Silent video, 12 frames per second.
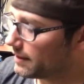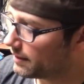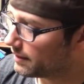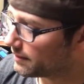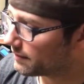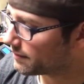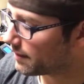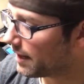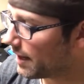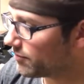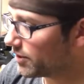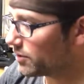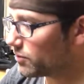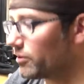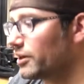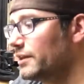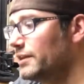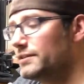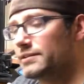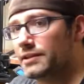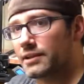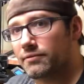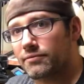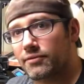is I have an integrated
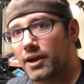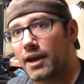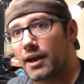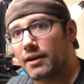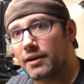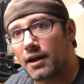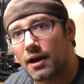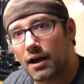heatsink and fan